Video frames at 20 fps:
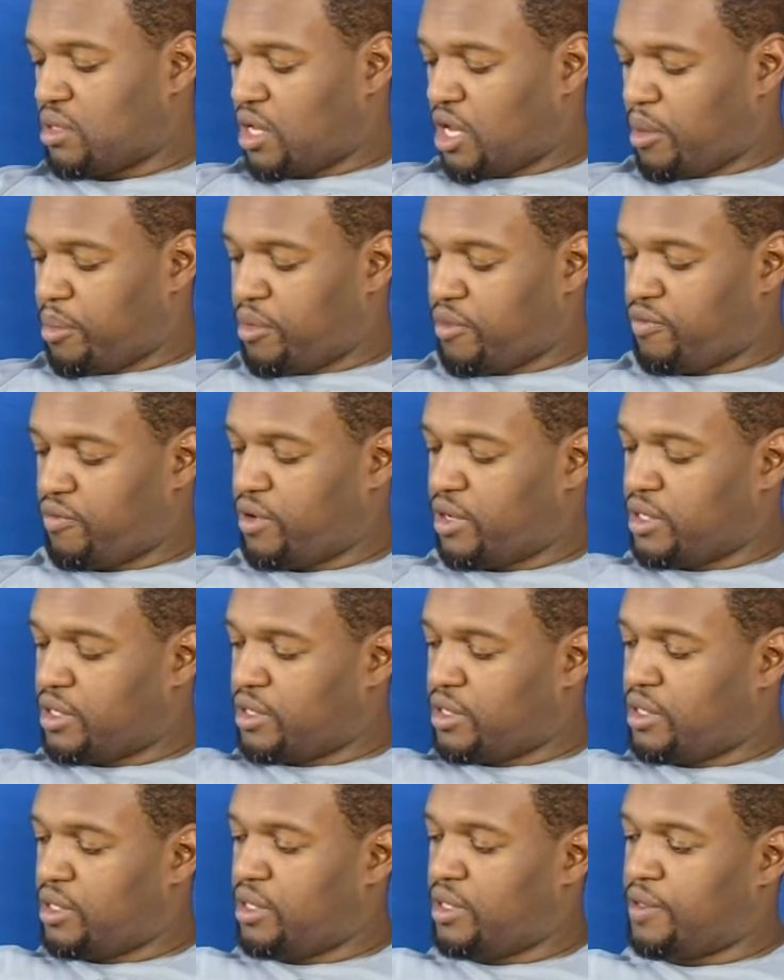up and
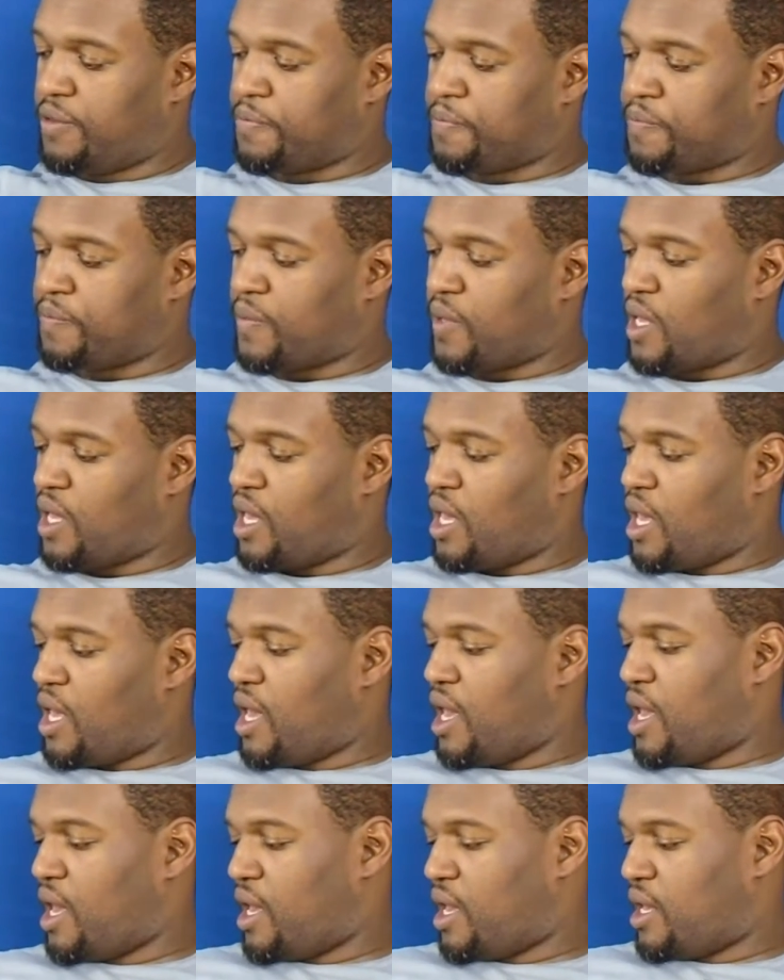running
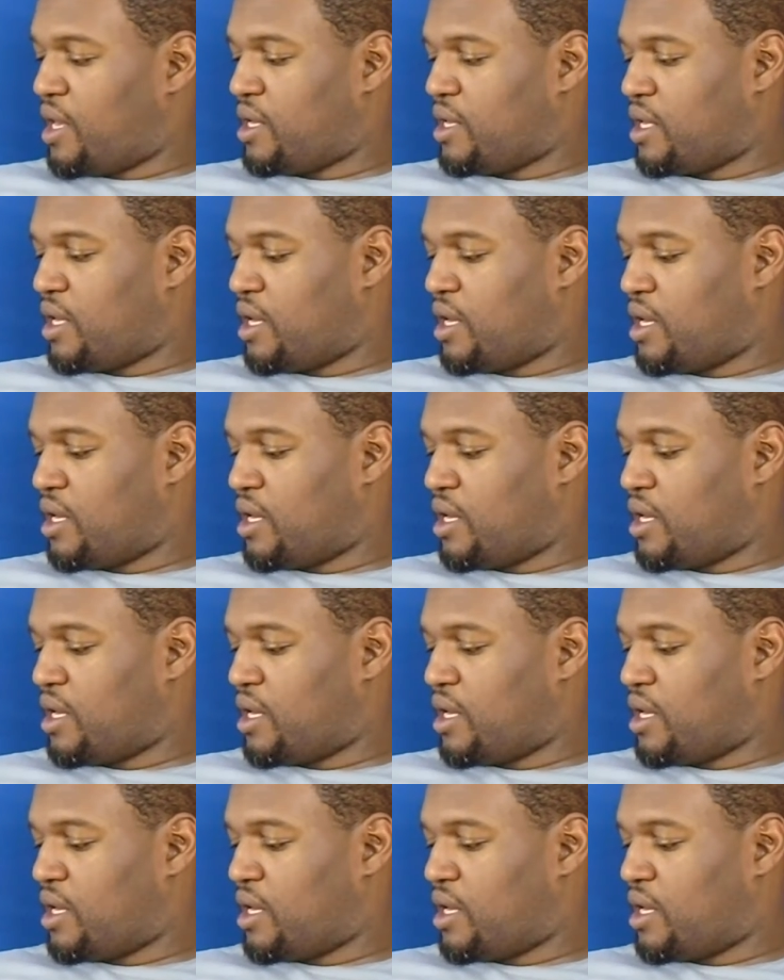and,